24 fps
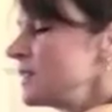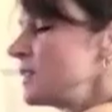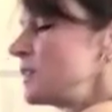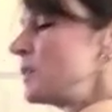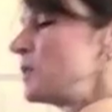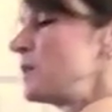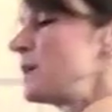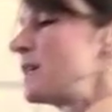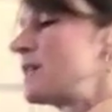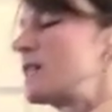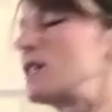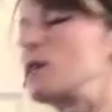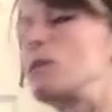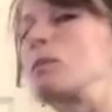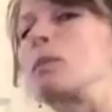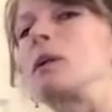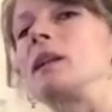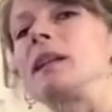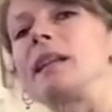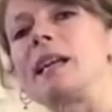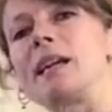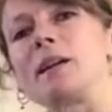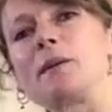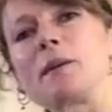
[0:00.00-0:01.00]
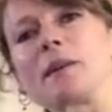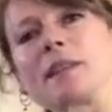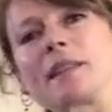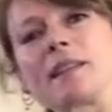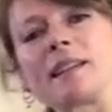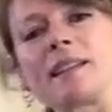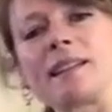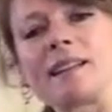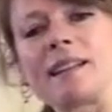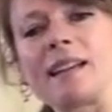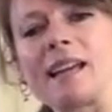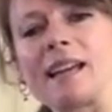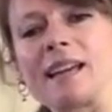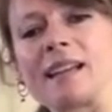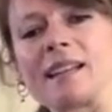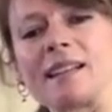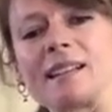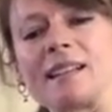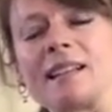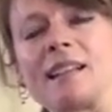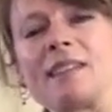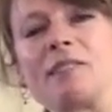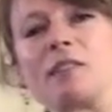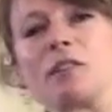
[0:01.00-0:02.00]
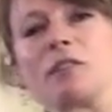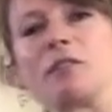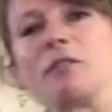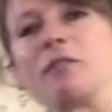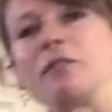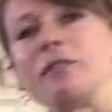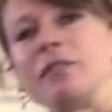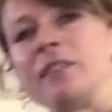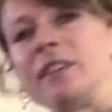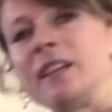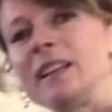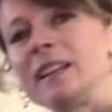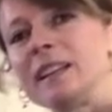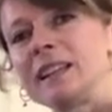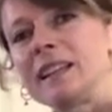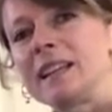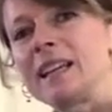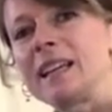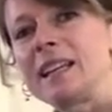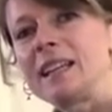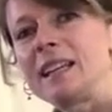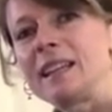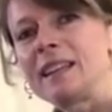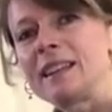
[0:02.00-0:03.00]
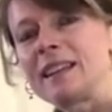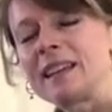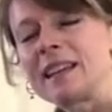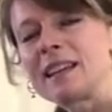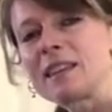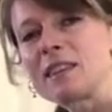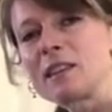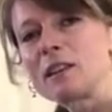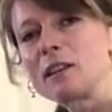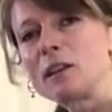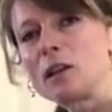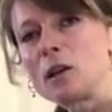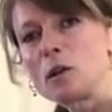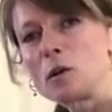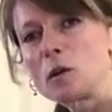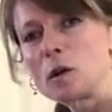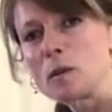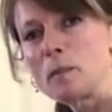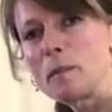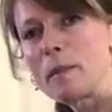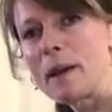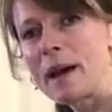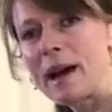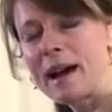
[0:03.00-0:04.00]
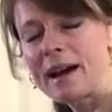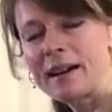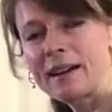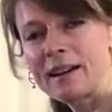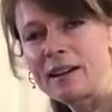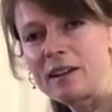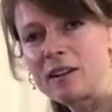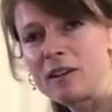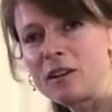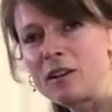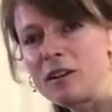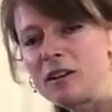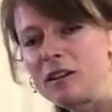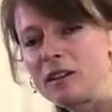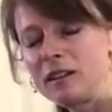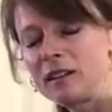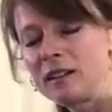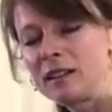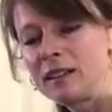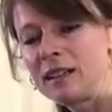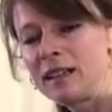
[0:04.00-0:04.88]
do is to play with it, and if you're feeling anything in the lower back at all,